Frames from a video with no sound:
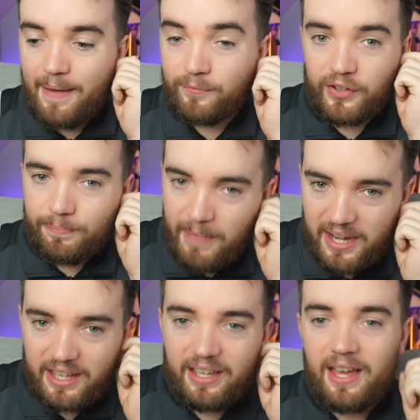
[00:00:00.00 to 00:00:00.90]
for
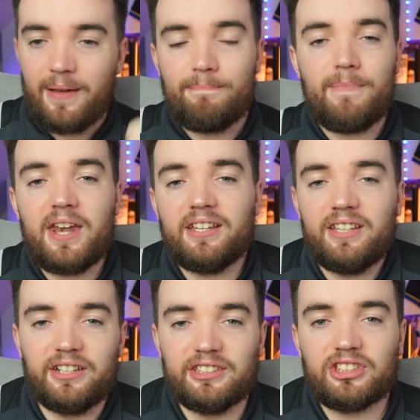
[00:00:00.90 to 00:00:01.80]
many, many
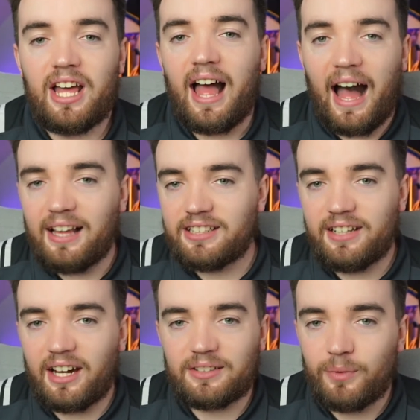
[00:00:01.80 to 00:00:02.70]
years at
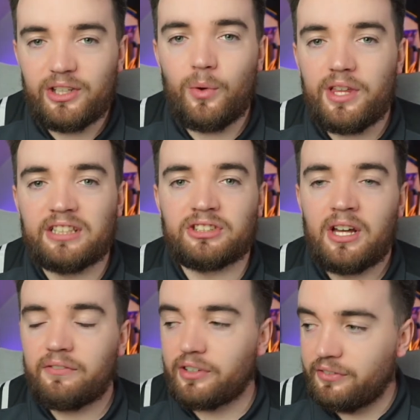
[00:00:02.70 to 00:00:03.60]
United. And we know this
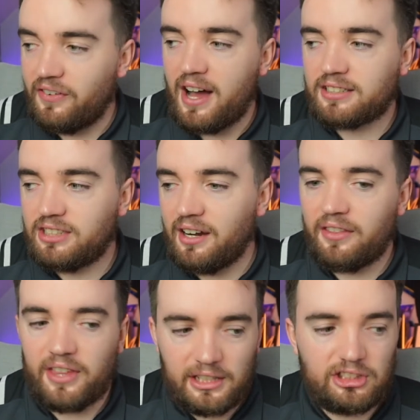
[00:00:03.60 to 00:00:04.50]
for a fact. And I
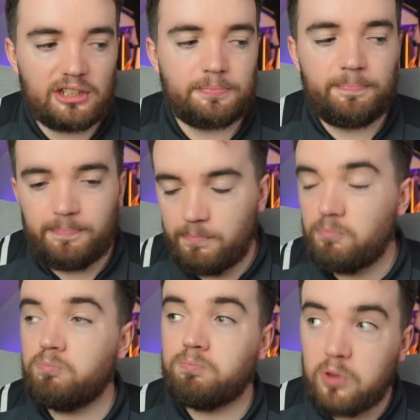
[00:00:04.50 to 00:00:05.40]
think just
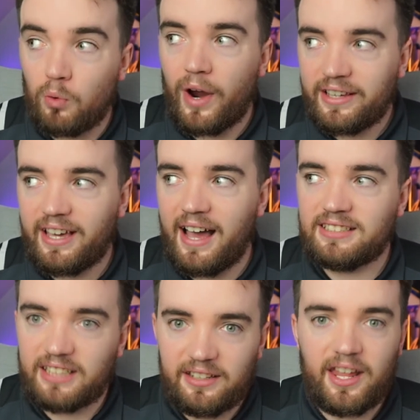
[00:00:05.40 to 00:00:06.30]
the right
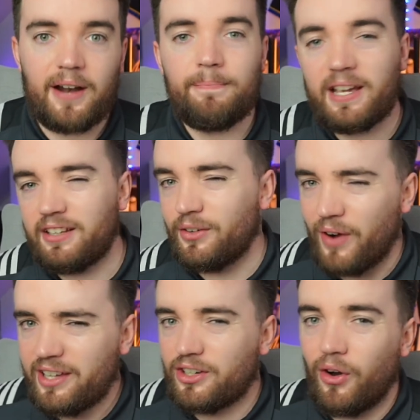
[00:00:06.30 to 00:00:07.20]
guys in there making the
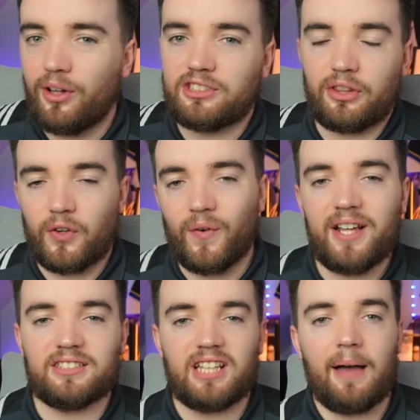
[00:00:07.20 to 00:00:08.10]
right calls at the
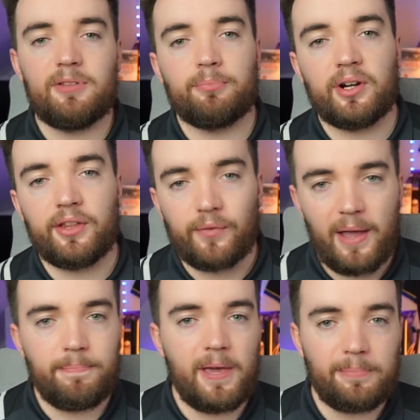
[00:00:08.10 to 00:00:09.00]
right time to bring the
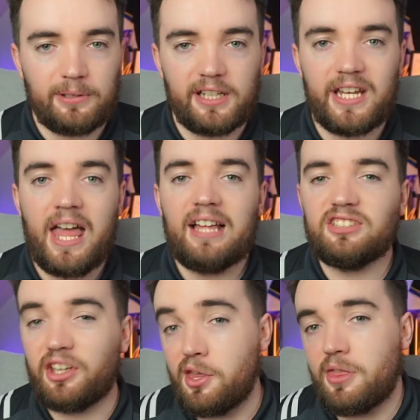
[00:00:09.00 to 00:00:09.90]
right people in to
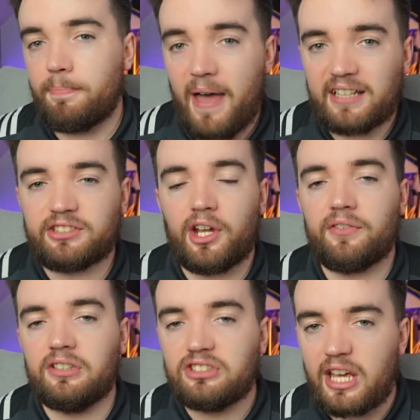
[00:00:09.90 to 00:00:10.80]
get the best out of
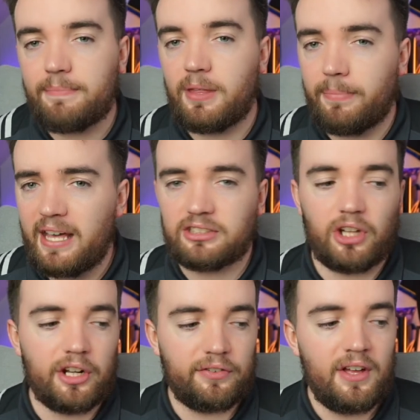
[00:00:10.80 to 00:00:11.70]
the team, the best
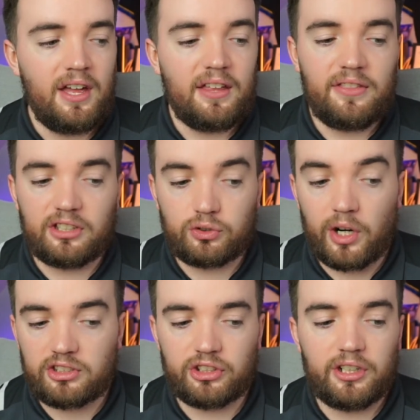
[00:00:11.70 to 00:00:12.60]
out of the
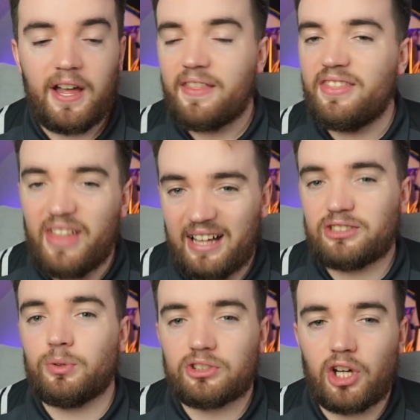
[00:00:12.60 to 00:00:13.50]
structure, that's
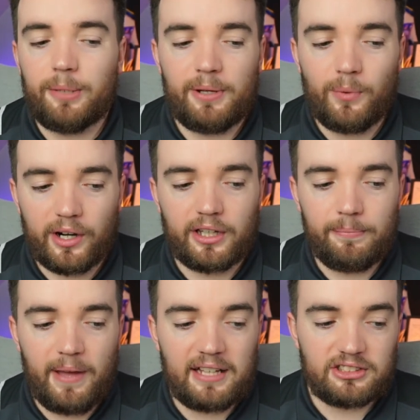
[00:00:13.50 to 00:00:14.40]
what's going to be working
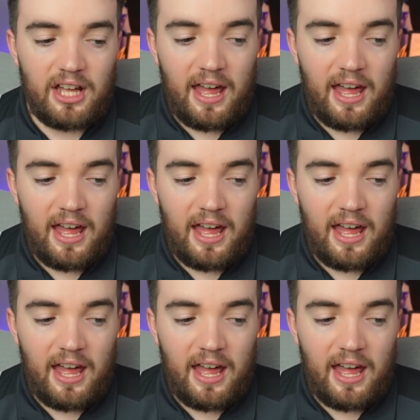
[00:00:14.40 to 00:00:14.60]
best.